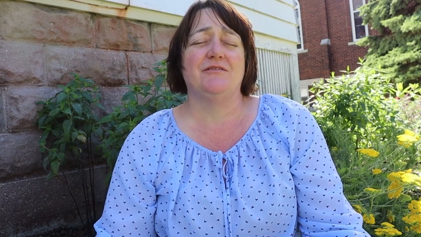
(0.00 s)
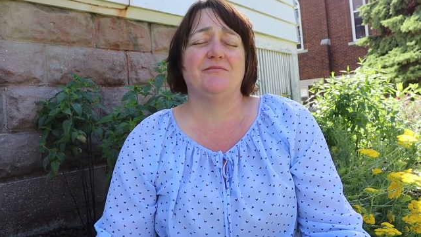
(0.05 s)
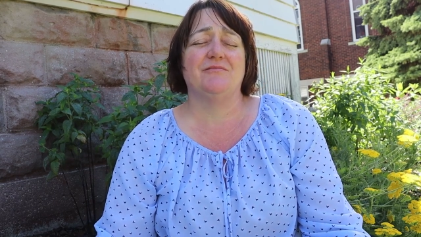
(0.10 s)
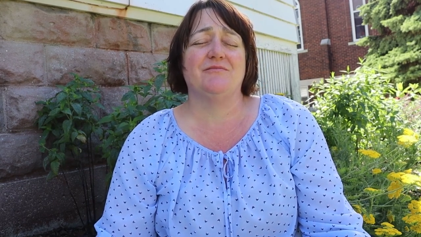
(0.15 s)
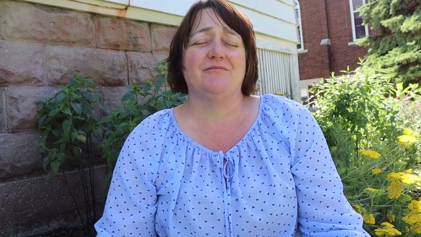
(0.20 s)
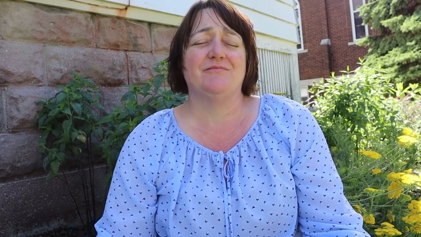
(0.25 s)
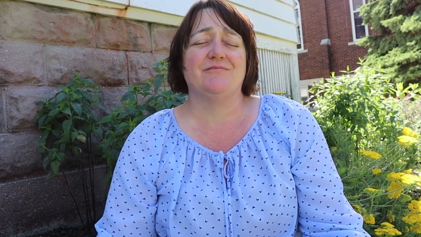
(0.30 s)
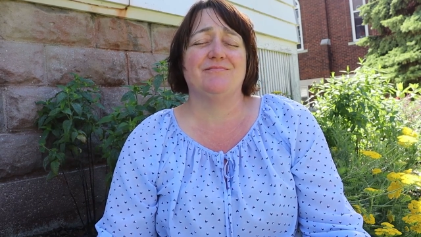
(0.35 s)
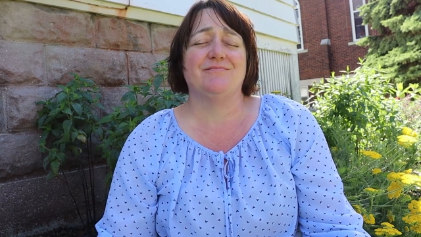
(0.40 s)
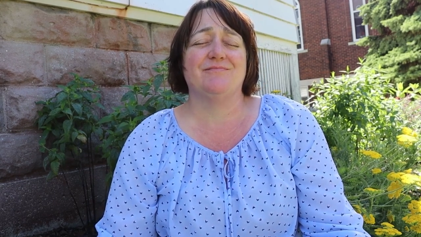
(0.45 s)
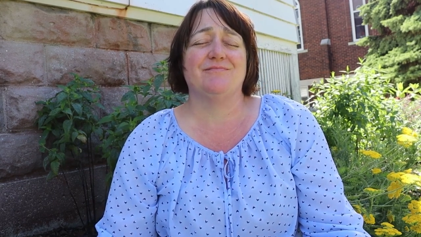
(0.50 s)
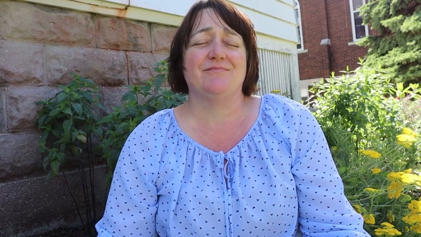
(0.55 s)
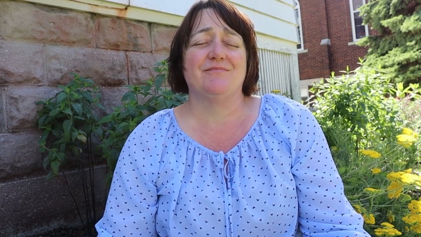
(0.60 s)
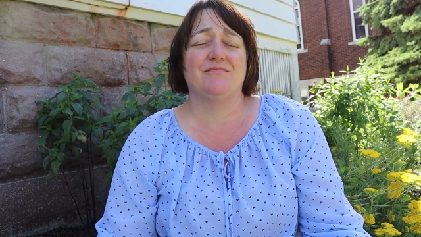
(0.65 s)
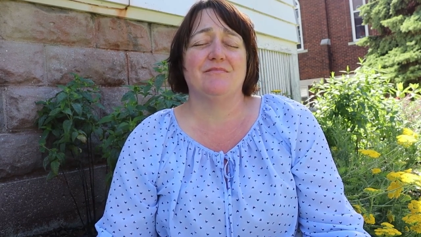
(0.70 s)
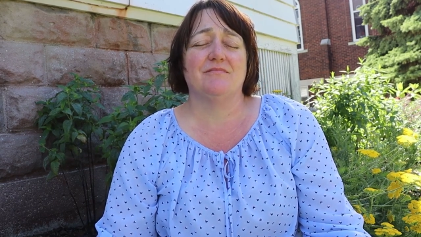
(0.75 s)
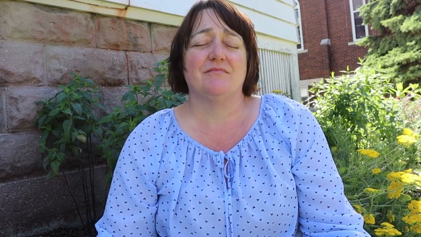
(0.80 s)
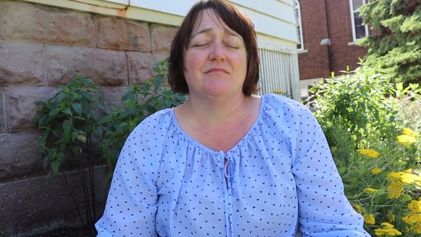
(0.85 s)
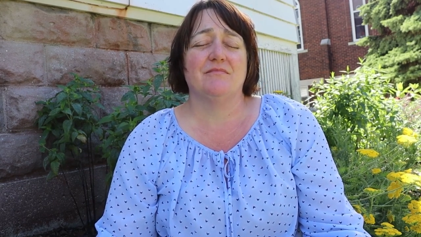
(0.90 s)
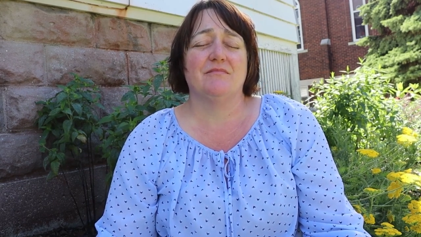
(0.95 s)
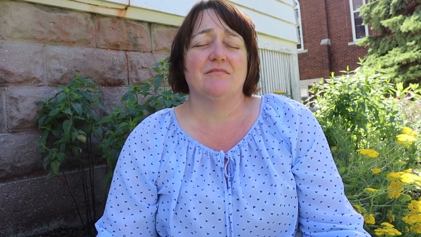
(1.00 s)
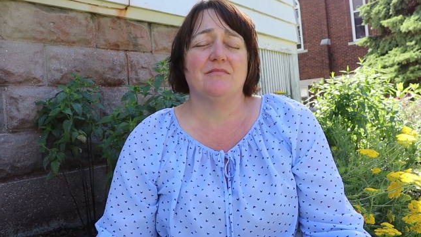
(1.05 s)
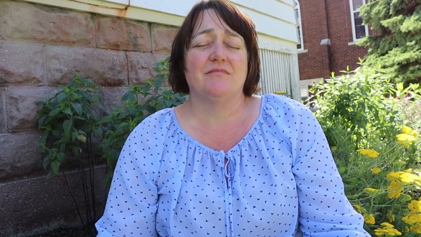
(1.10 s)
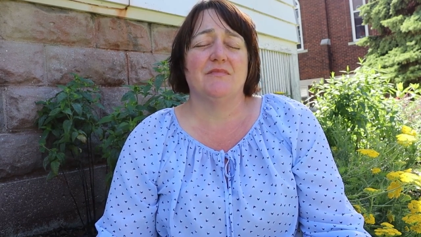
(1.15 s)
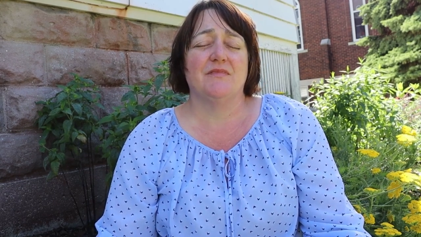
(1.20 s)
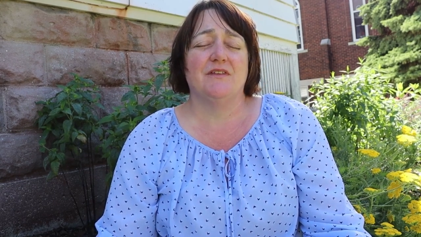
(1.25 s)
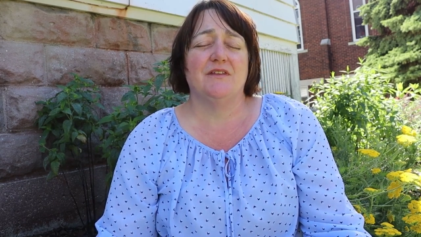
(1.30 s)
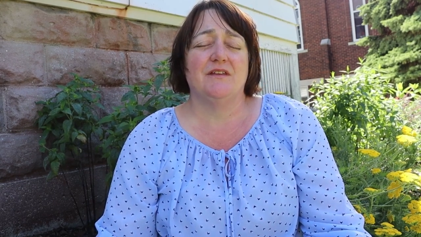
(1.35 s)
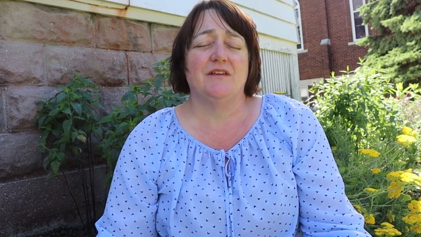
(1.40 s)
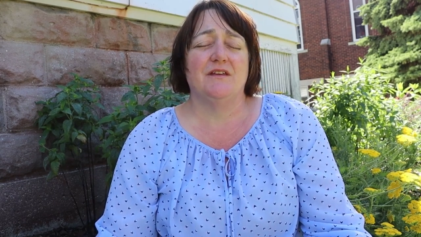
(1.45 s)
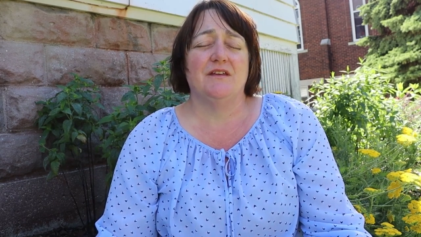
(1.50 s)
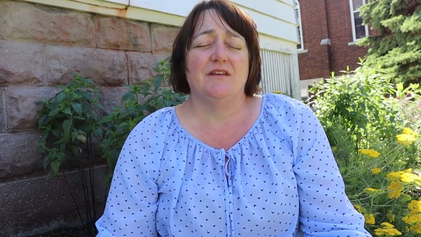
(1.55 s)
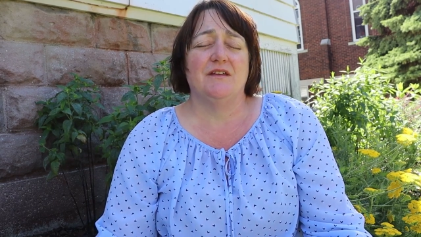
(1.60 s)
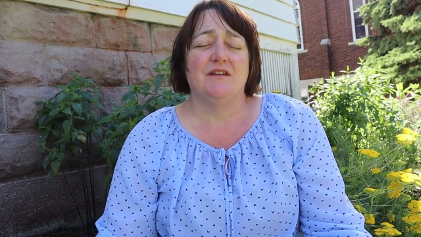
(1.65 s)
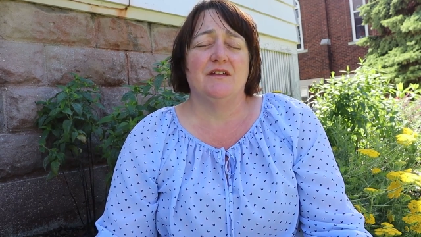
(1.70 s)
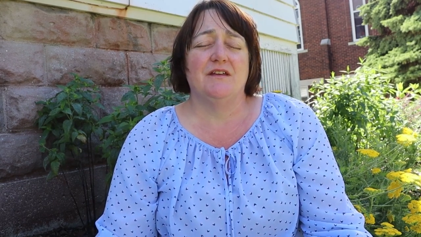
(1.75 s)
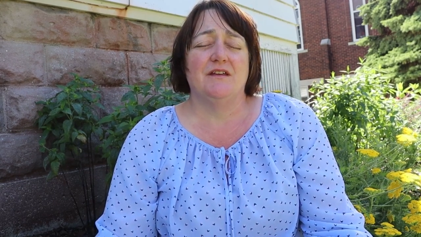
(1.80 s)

(silence)